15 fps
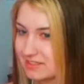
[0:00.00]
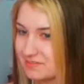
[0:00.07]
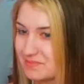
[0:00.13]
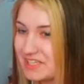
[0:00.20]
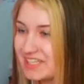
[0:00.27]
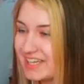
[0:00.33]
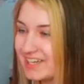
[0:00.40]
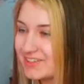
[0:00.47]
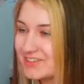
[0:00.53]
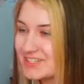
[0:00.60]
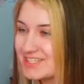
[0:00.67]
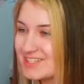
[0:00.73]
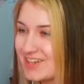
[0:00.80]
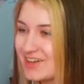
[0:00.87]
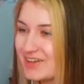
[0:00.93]
Midnight
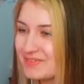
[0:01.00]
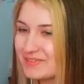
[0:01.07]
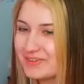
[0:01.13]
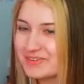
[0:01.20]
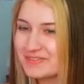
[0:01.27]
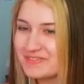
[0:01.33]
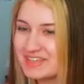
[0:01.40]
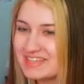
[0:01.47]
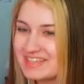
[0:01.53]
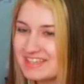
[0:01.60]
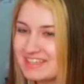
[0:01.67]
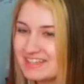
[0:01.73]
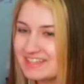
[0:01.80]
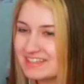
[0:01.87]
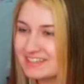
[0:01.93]
Croissant, welcome
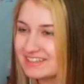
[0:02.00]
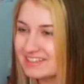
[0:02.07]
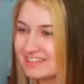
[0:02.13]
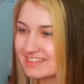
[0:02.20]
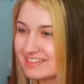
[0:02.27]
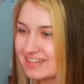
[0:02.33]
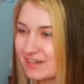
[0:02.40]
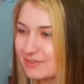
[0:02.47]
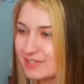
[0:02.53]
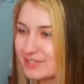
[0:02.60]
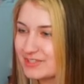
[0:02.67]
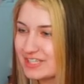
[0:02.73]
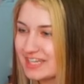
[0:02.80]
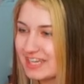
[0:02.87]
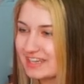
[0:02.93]
in. How are you
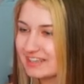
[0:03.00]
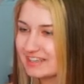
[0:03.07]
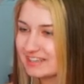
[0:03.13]
today?